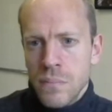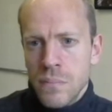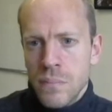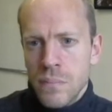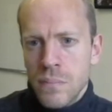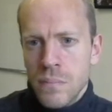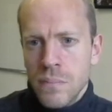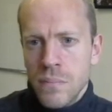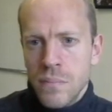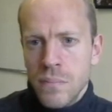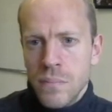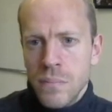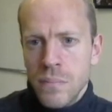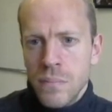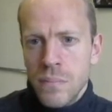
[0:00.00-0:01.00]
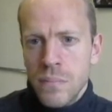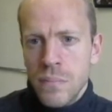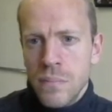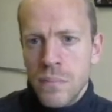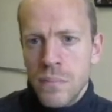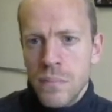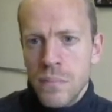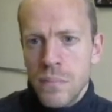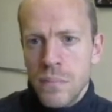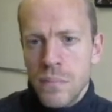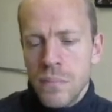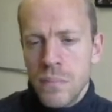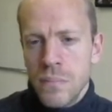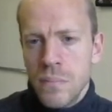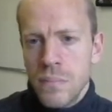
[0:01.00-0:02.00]

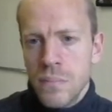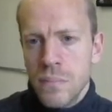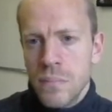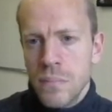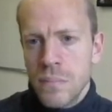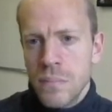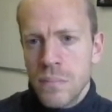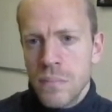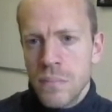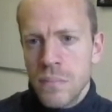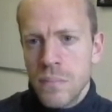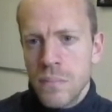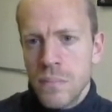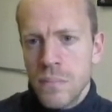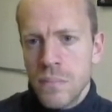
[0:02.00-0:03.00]
The person shown says nothing.